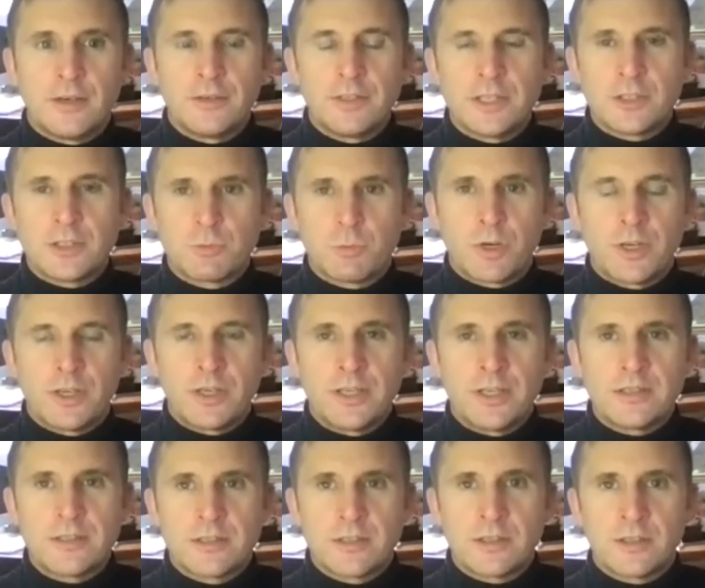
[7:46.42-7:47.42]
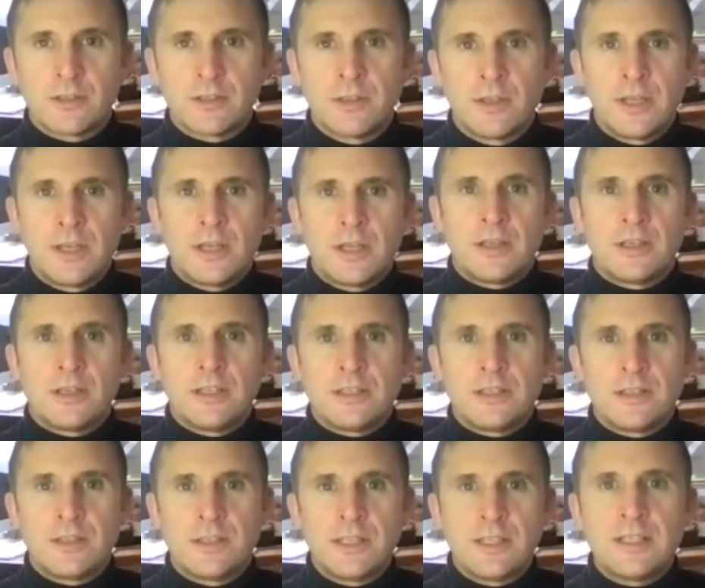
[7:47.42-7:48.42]
It's
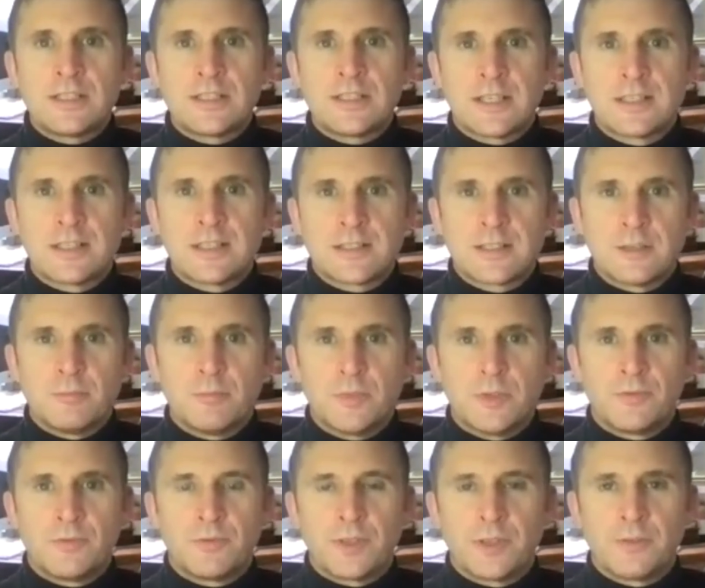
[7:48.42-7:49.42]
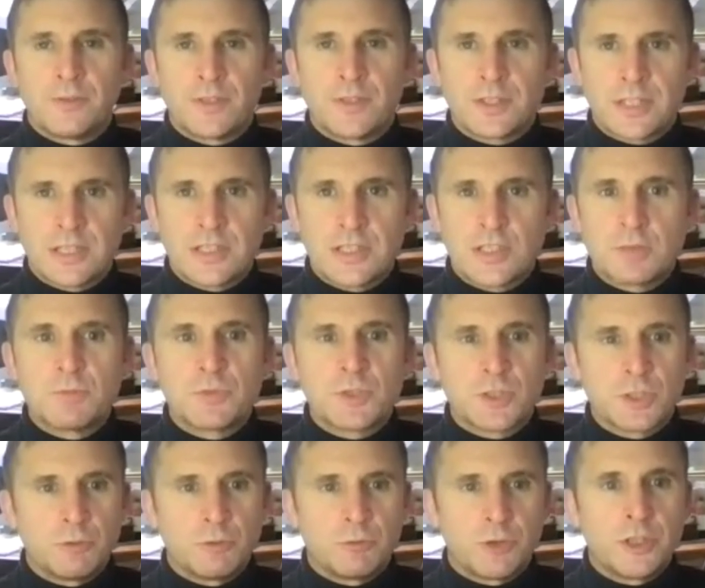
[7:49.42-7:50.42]
the system of the systems
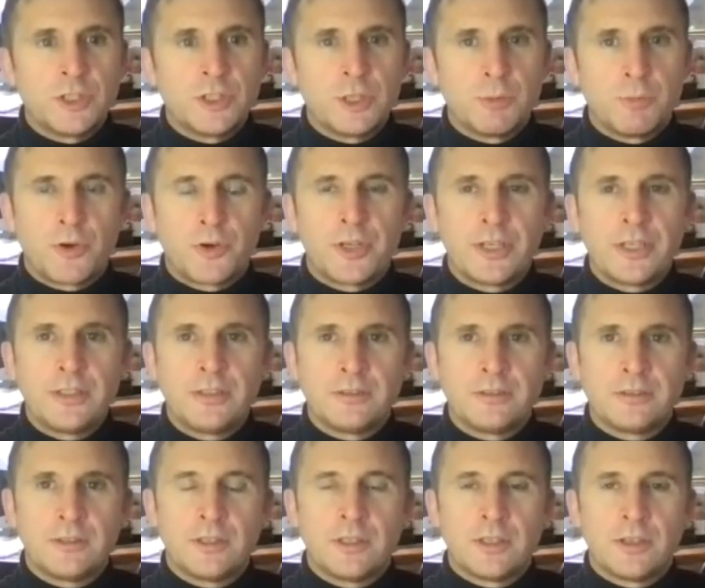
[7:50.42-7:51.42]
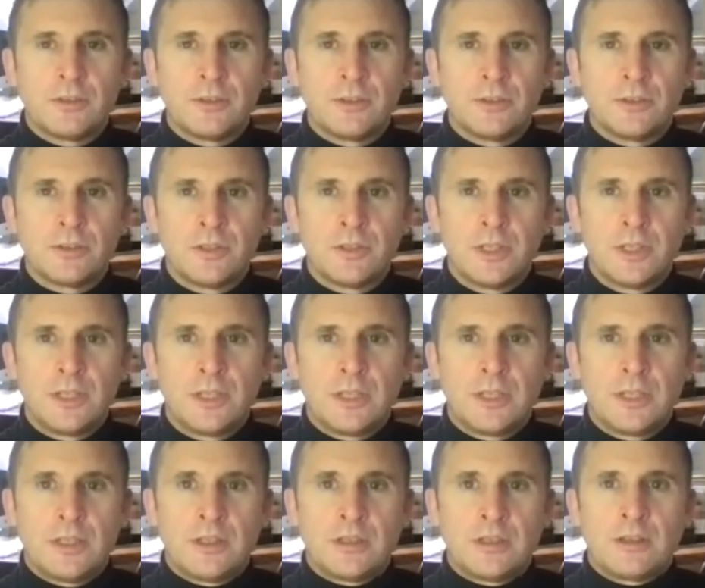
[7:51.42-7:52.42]
that run your body. Your
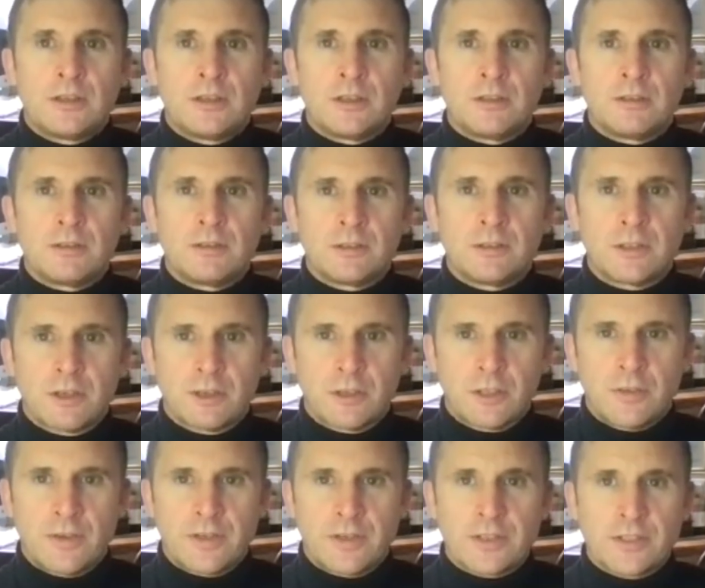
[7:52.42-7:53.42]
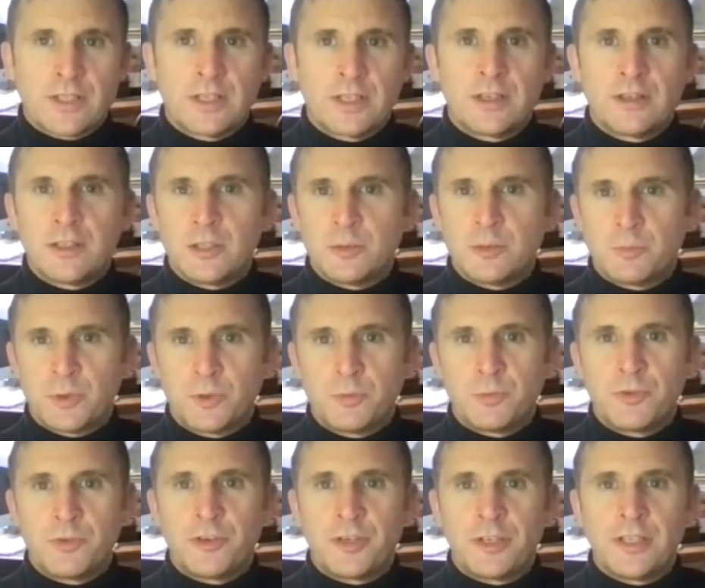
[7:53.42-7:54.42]
cardiovascular, your
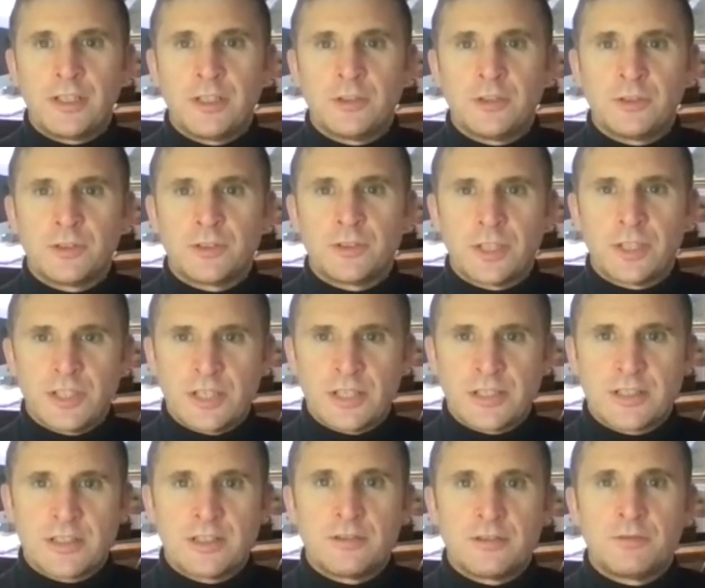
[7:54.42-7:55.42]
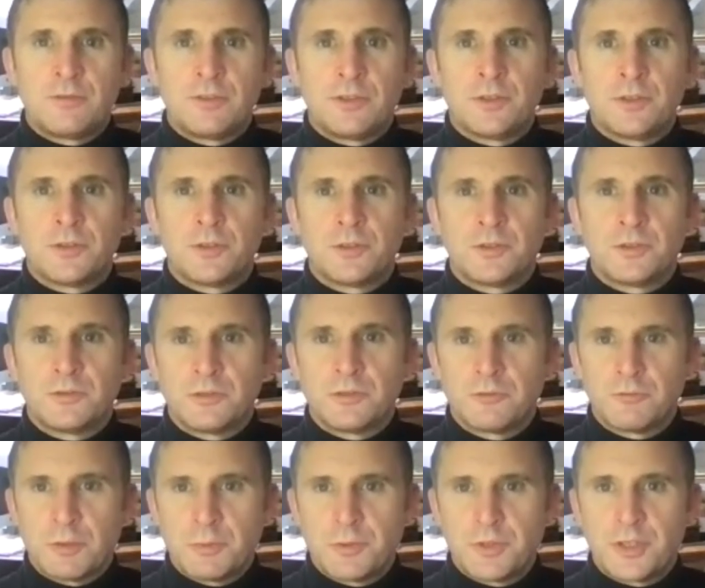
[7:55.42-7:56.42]
pulmonary, your digestive, your
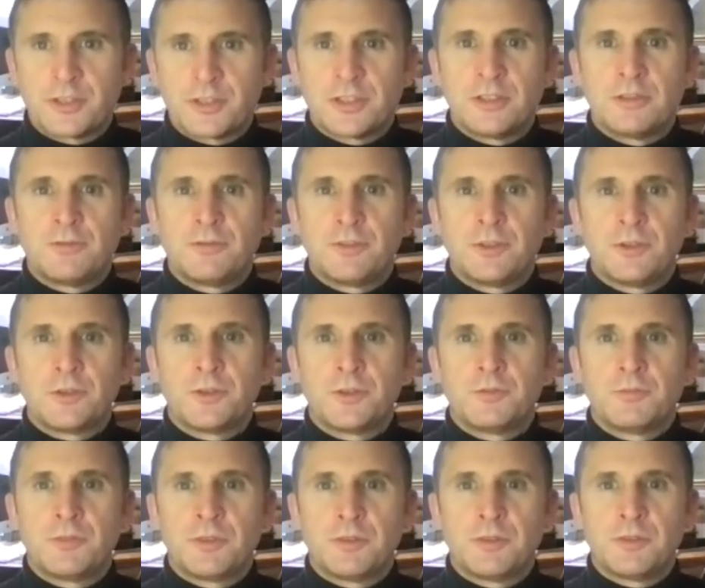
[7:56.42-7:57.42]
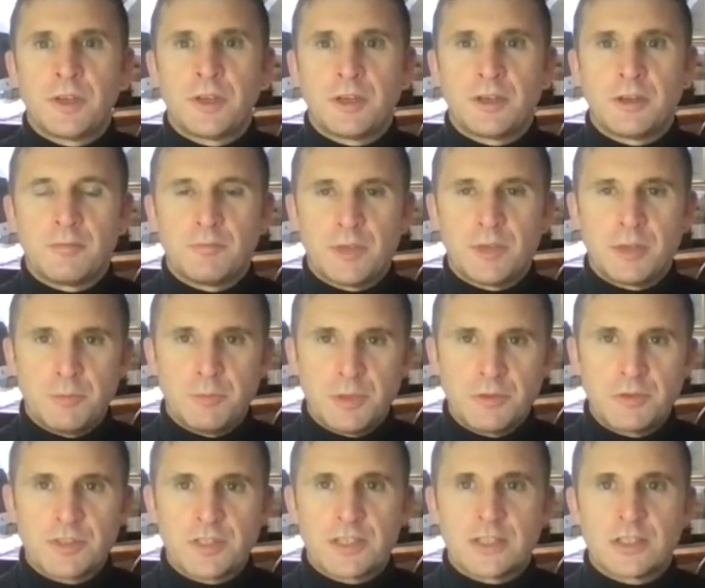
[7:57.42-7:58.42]
reproductive, your
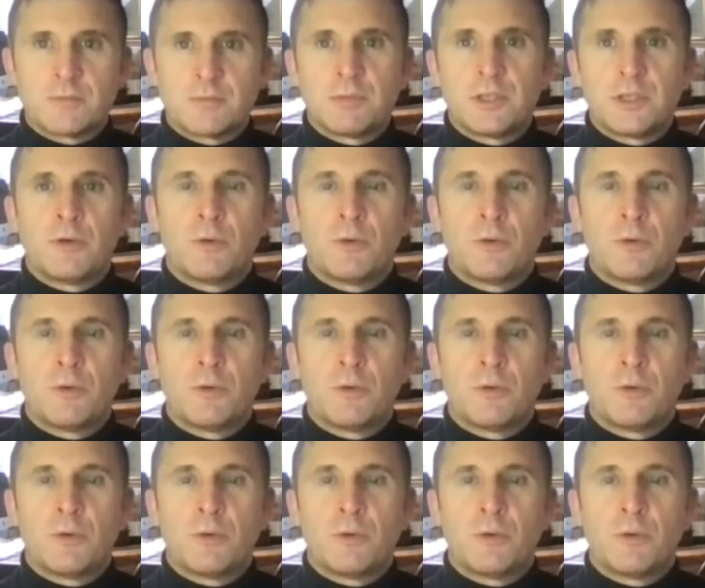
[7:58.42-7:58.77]
immune system.